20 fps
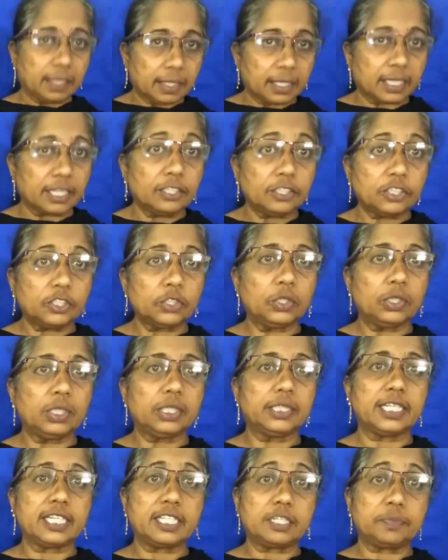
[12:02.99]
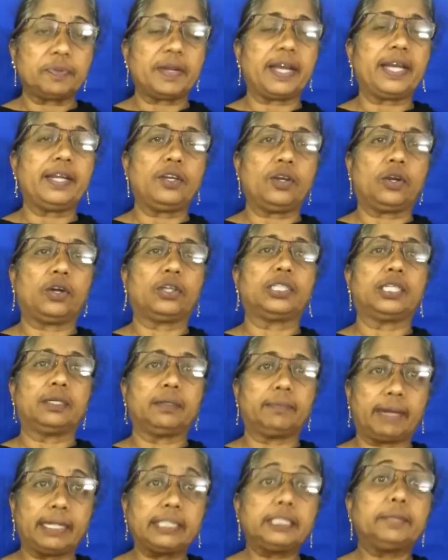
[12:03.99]
control the spread or
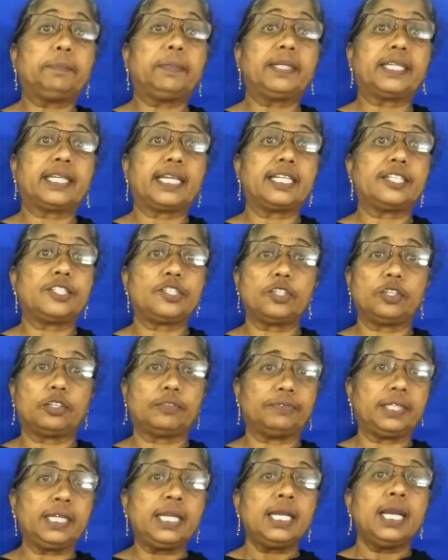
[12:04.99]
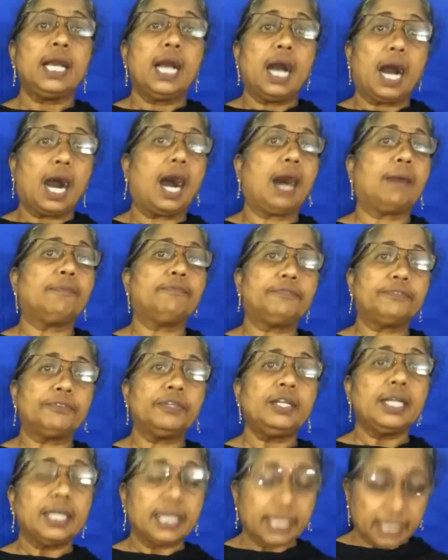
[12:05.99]
the multiplication of the
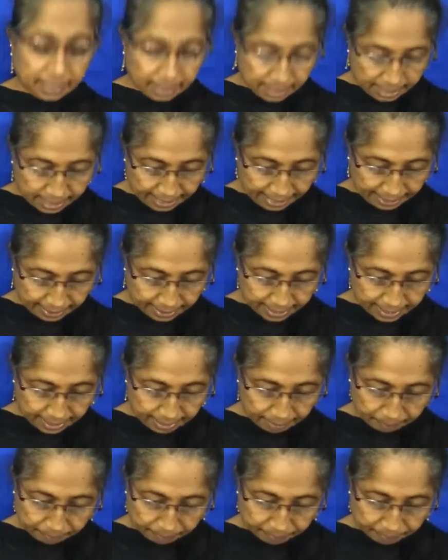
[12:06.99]
harmful insects.